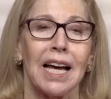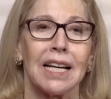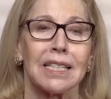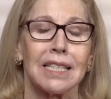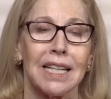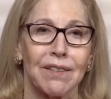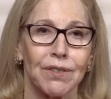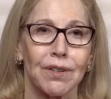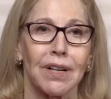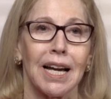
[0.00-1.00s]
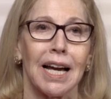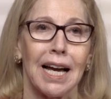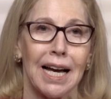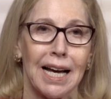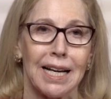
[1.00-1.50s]
had never
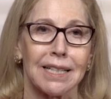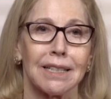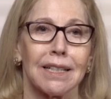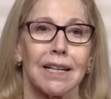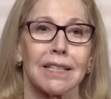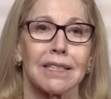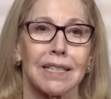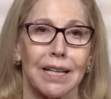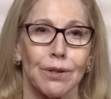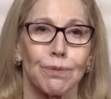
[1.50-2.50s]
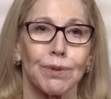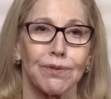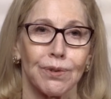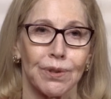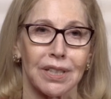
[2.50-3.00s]
had a Seder
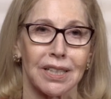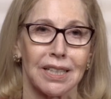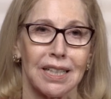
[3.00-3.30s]
before,